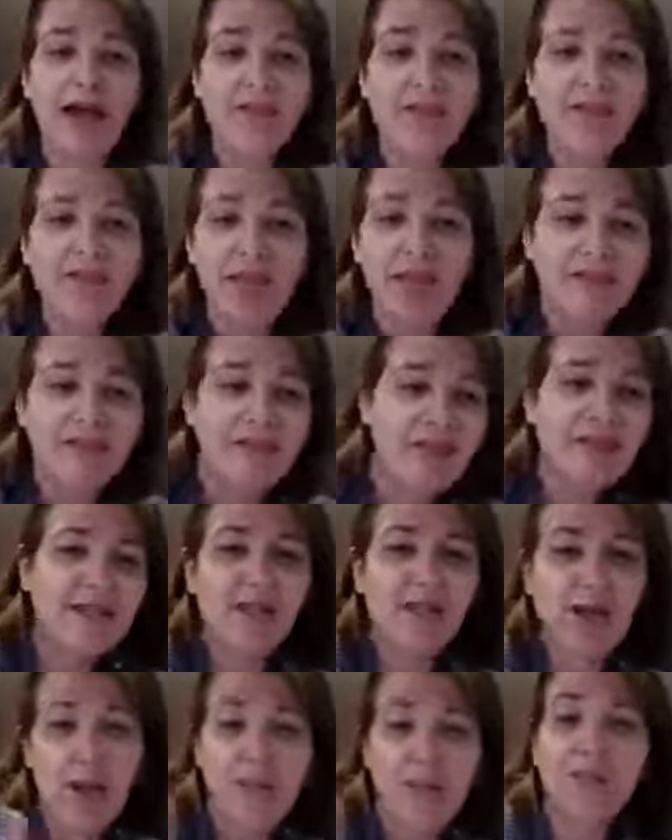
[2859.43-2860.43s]
I've seen
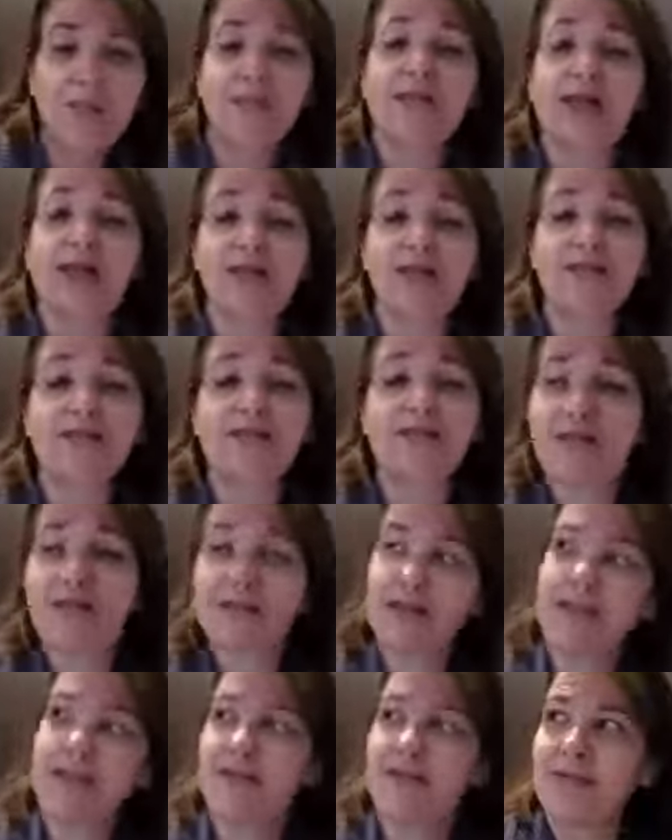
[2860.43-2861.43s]
it go up as high as
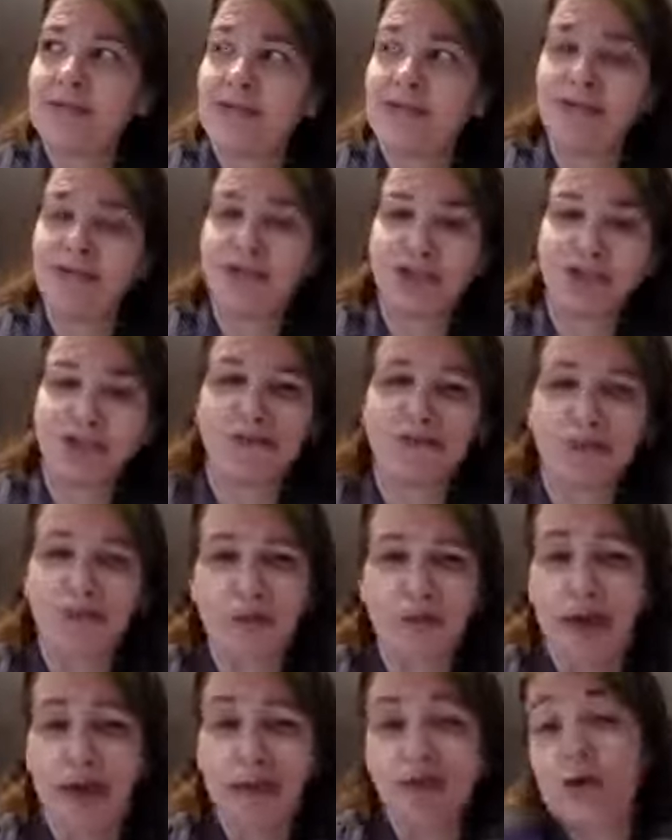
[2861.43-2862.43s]
6, and then it was down to 2
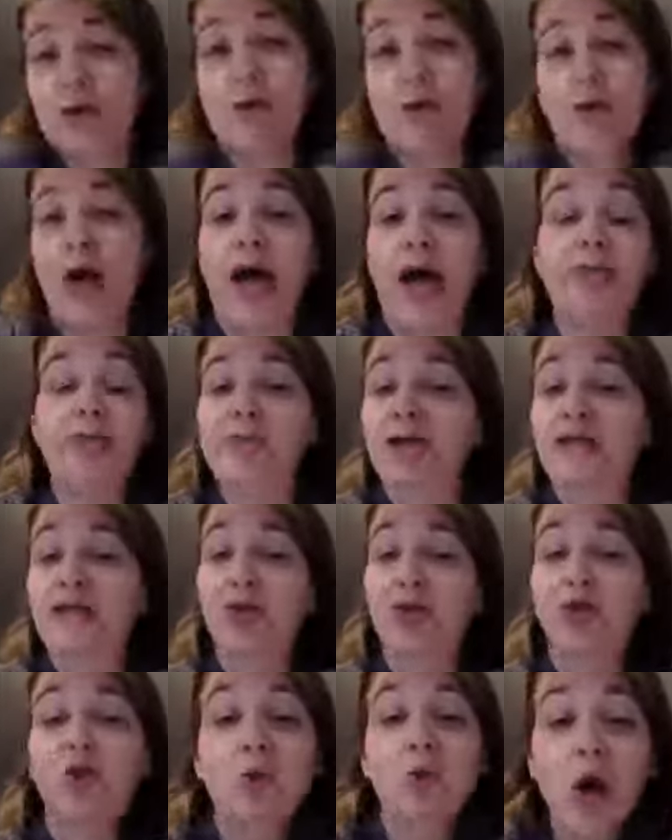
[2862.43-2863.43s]
for a while. So I'm
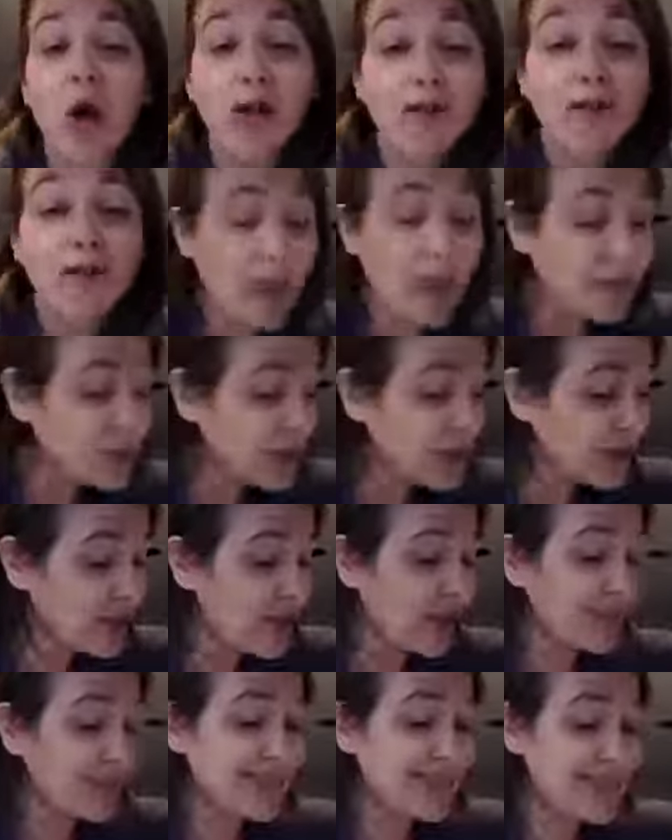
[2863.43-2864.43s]
not sure who all is watching
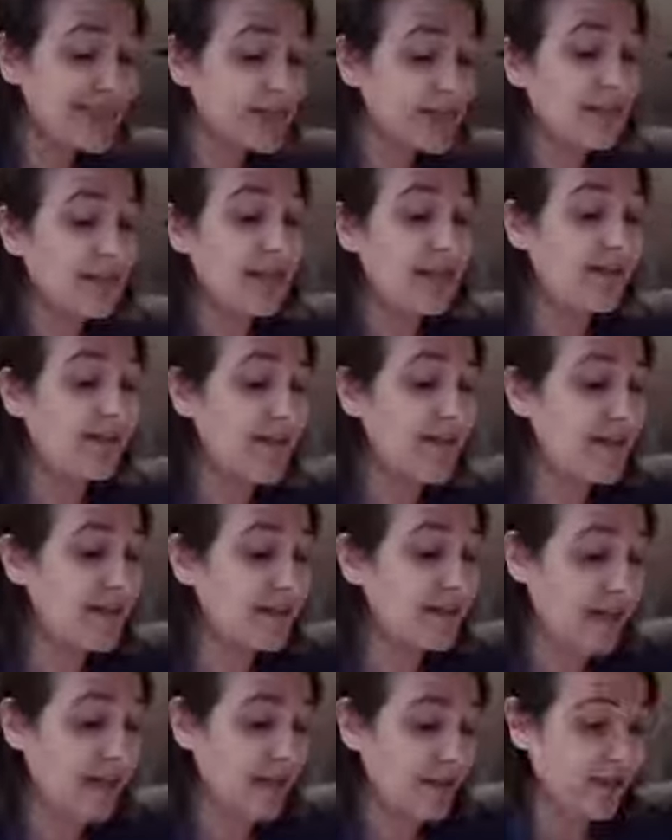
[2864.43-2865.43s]
still. If
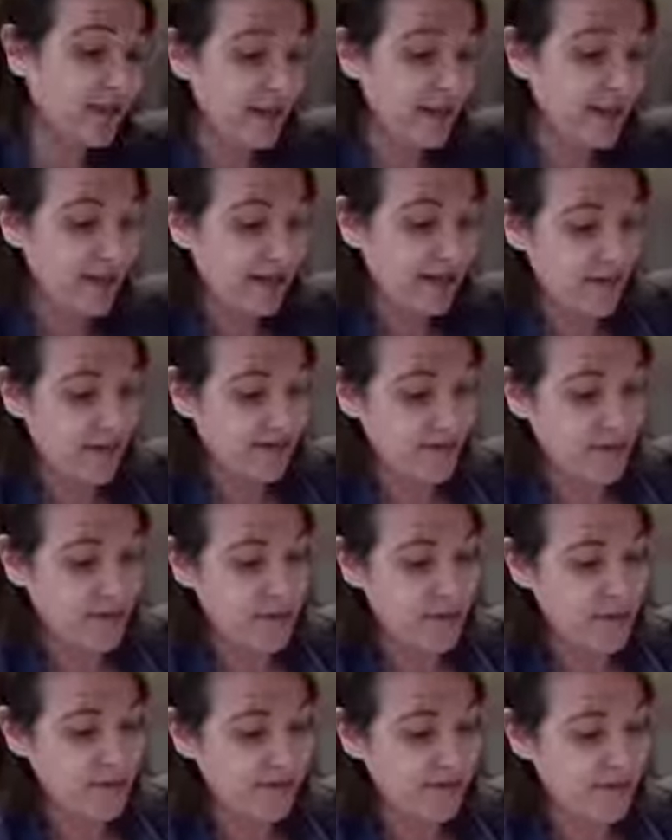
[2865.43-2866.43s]
it
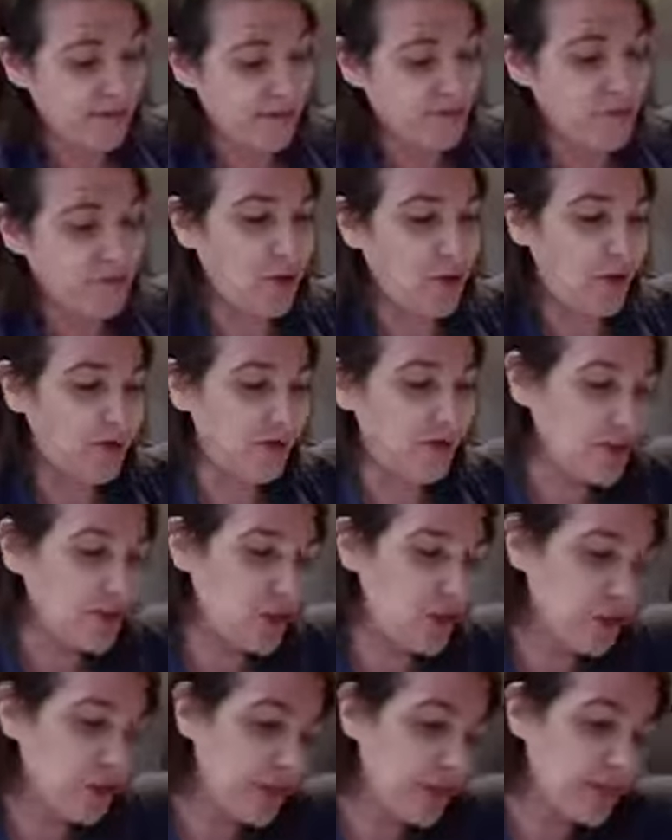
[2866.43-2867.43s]
was people from before, or if
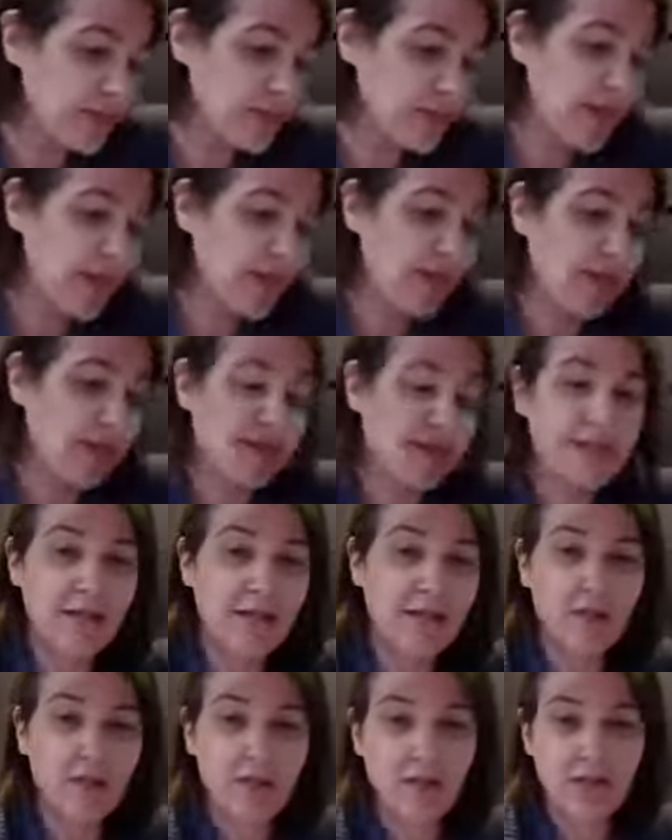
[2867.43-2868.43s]
it's new peeps. Like I
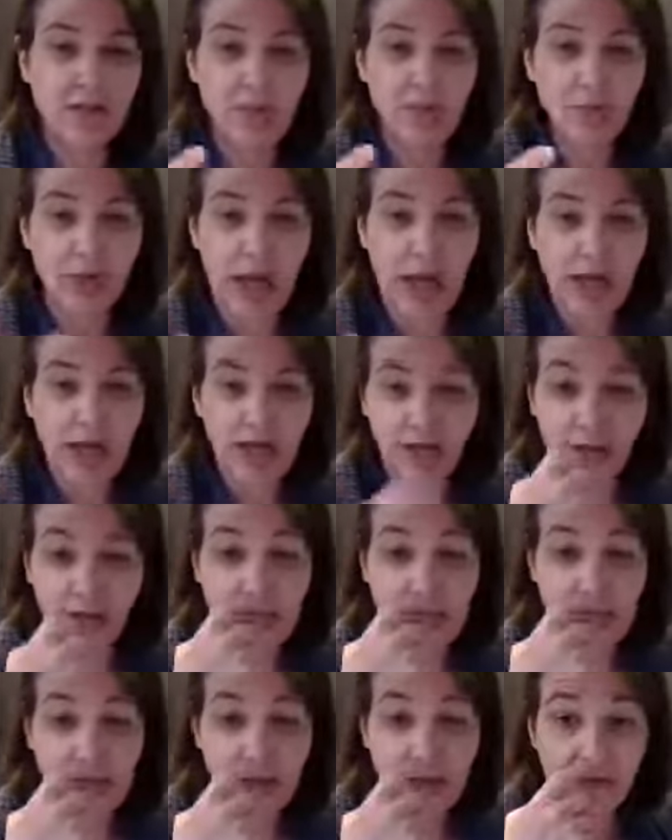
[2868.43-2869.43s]
said, with this new live,
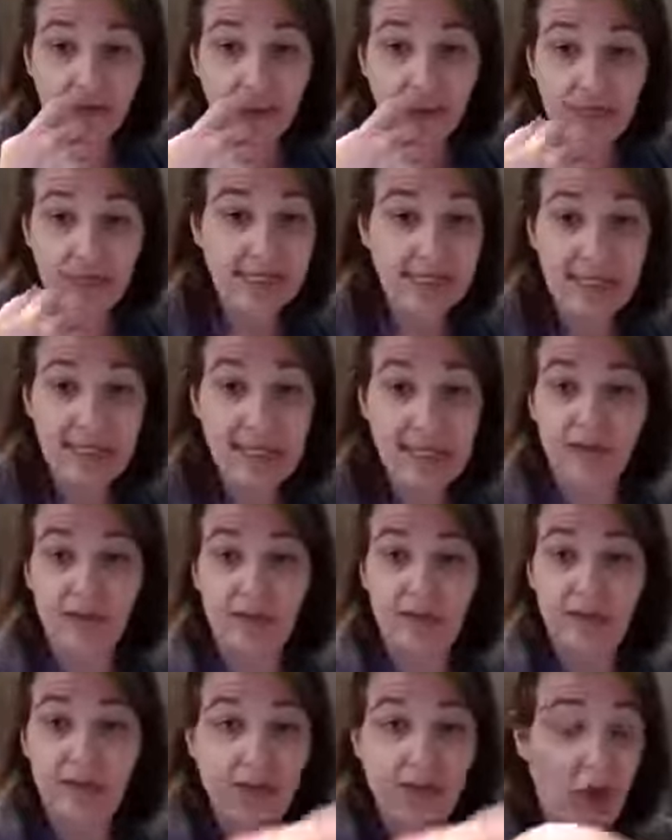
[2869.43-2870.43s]
I can't see
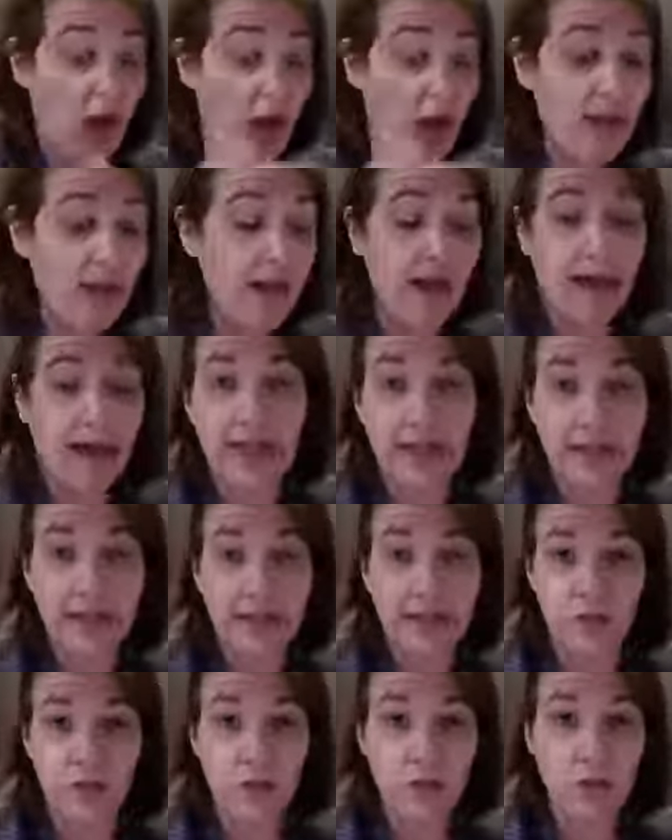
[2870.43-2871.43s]
unless you comment. I
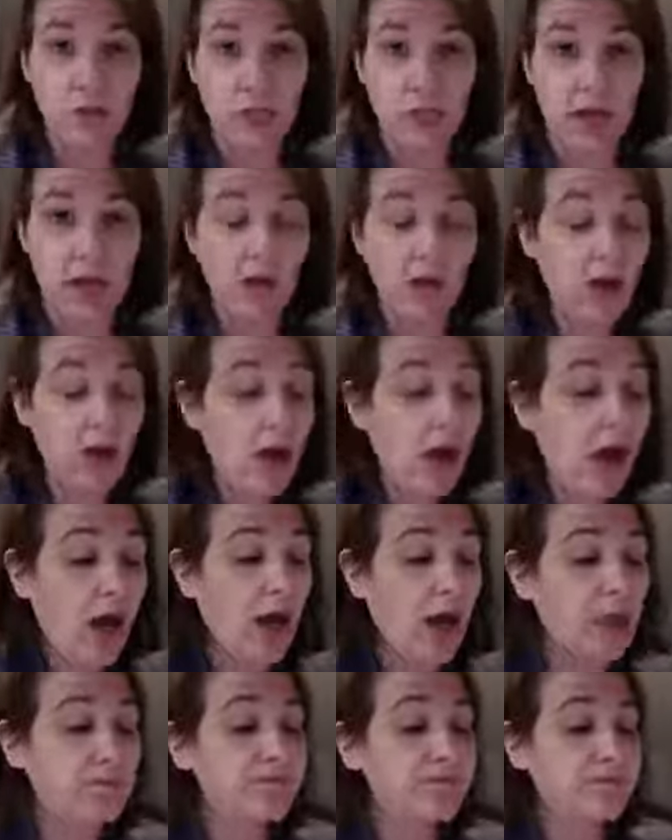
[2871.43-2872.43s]
can't see who's
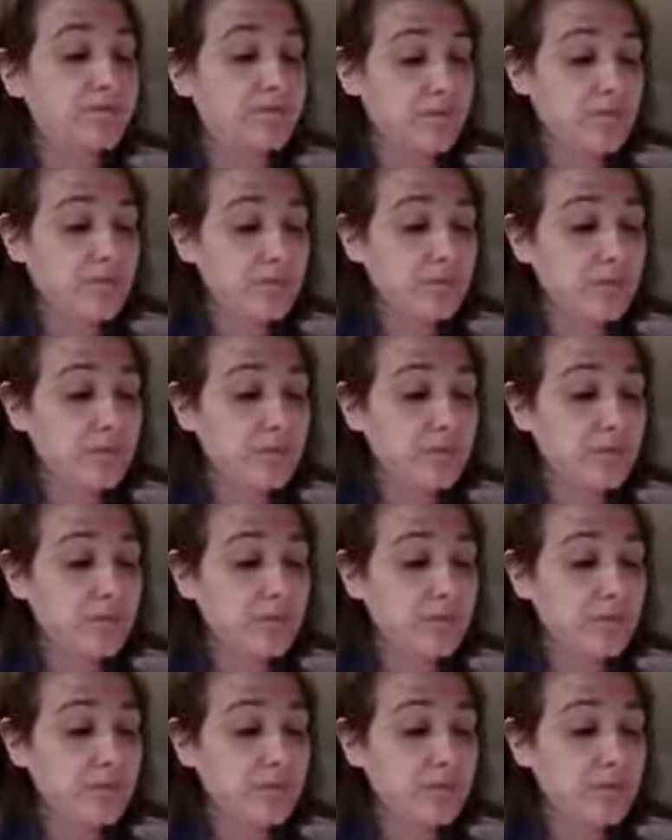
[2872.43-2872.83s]
there.